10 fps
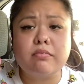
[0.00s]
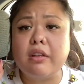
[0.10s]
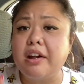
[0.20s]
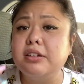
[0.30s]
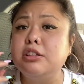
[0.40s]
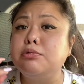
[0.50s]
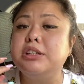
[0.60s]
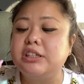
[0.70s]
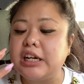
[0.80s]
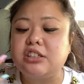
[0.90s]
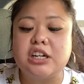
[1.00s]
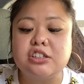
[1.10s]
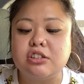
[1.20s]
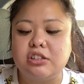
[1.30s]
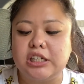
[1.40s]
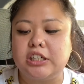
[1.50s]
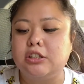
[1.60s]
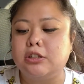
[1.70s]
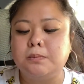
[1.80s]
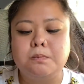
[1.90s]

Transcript: It gives a really nice texture change